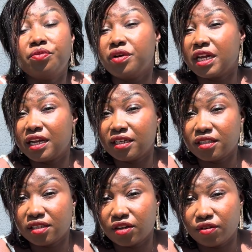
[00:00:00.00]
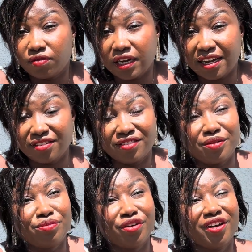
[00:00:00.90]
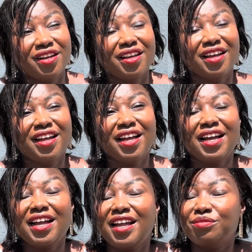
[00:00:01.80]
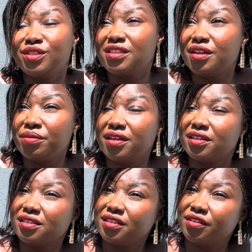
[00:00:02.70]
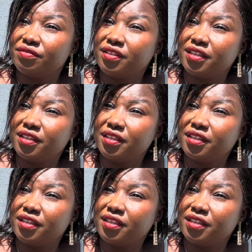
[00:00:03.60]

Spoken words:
reality of life abroad, mostly because of